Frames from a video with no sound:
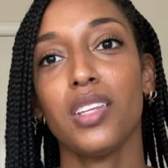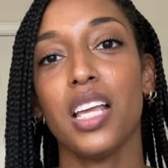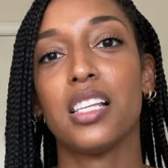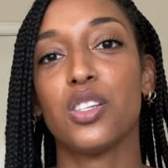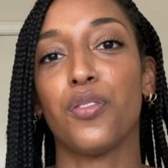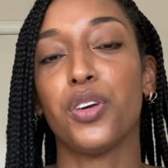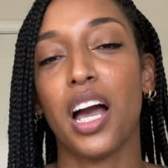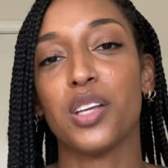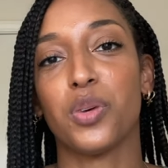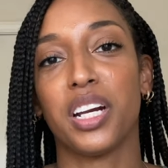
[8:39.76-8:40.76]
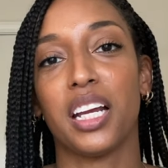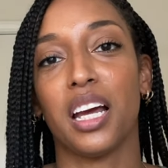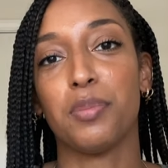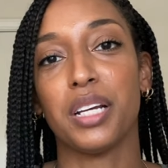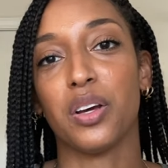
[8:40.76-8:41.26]
and so if you guys want to get
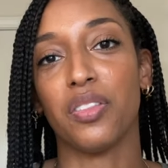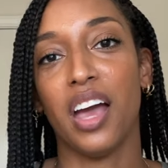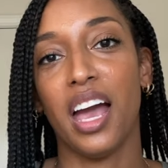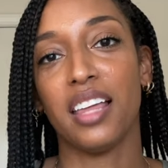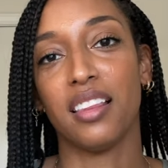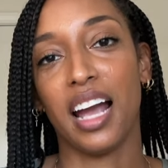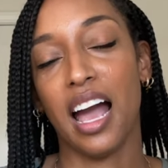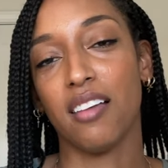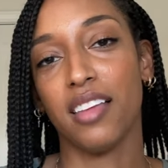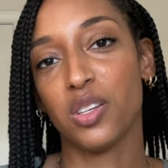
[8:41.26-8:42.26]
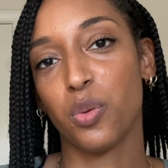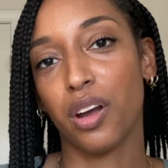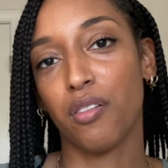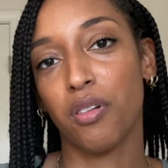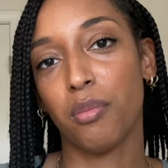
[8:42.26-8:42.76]
an update on that and like how that's
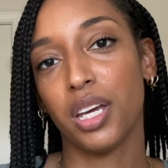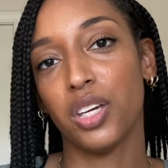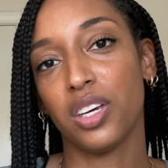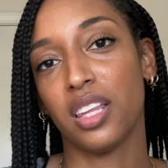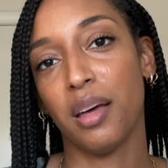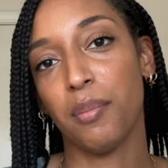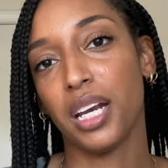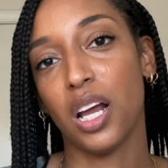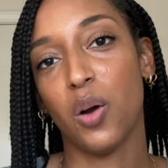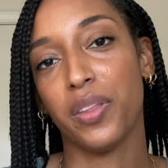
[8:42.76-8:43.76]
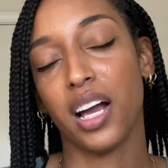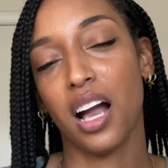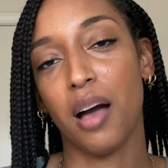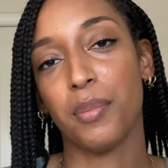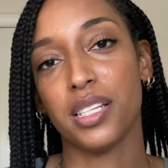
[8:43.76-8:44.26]
working for me, you can let me know in the
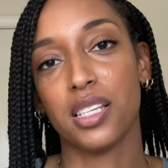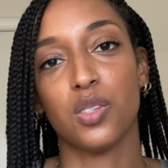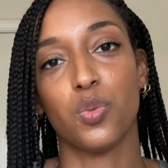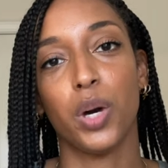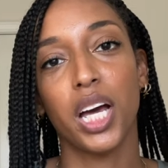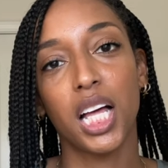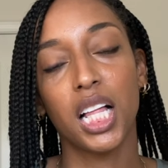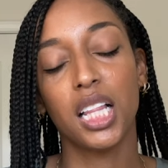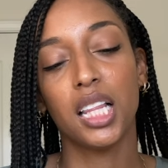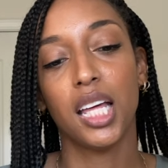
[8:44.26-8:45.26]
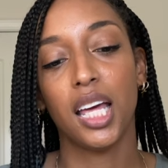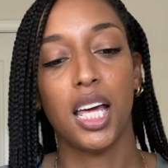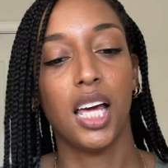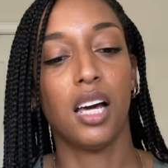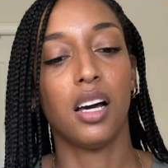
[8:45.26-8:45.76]
comments as well.
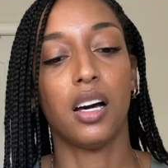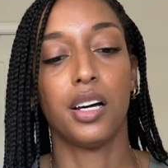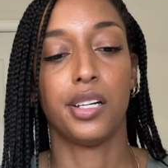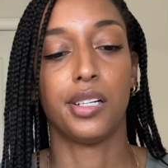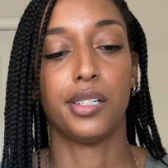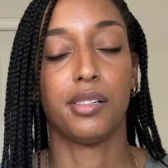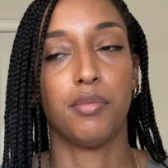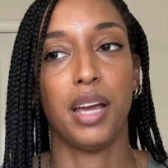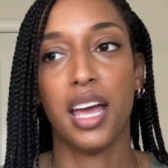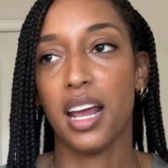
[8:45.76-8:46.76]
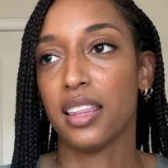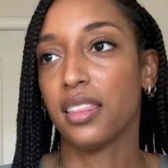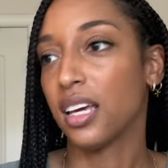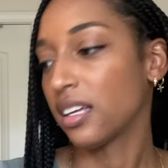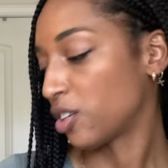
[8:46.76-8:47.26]
Um, and I
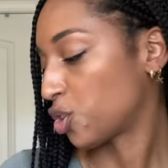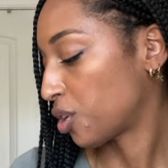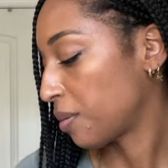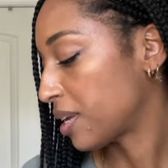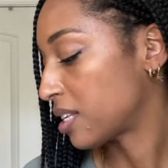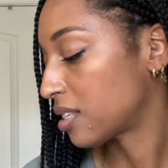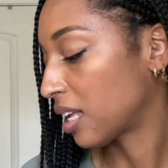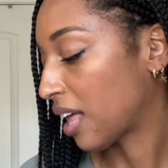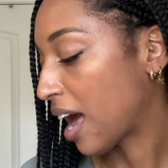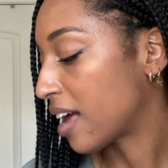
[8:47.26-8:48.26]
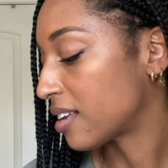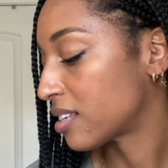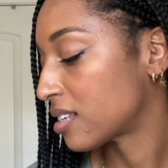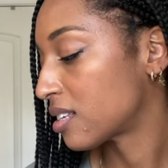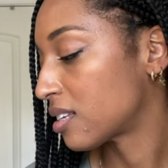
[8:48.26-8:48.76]
think the treatments, they
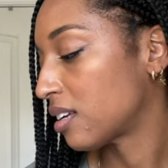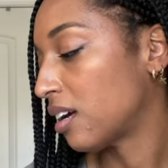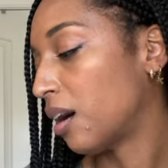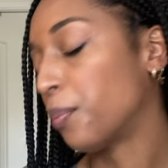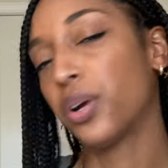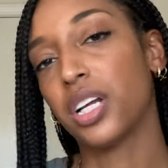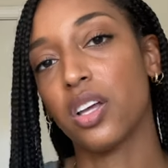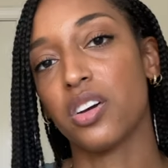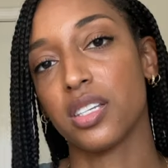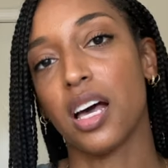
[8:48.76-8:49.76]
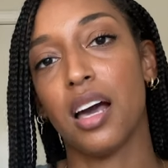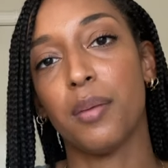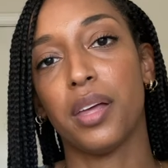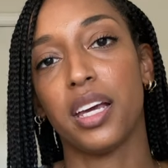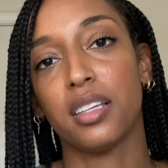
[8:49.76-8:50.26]
last a pretty long
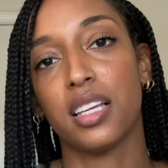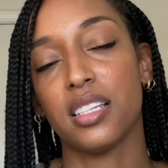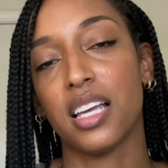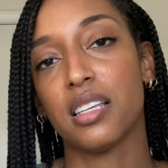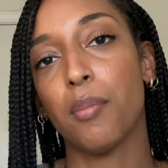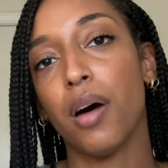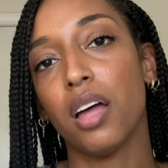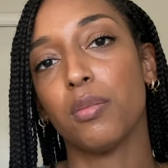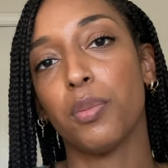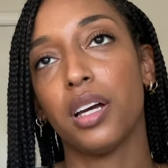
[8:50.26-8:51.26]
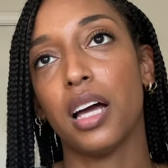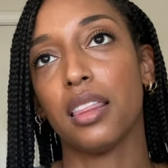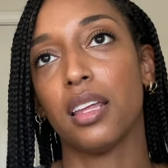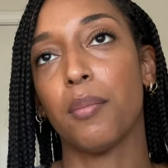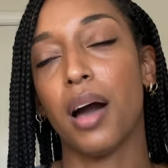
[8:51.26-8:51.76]
time. Like they say it's a month, but I
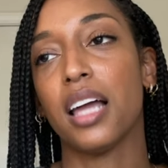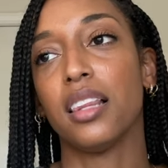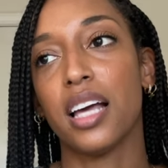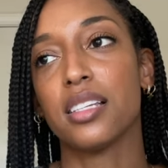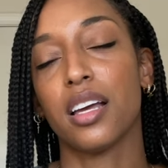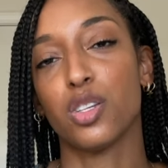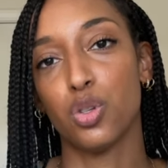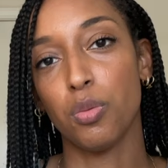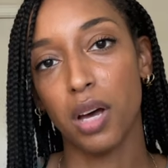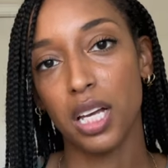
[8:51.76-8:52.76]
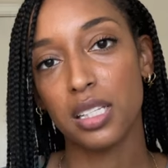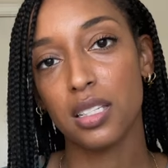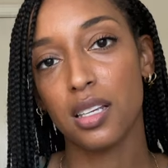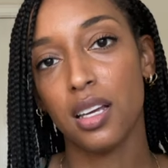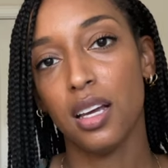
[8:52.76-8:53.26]
think mine lasts like two months.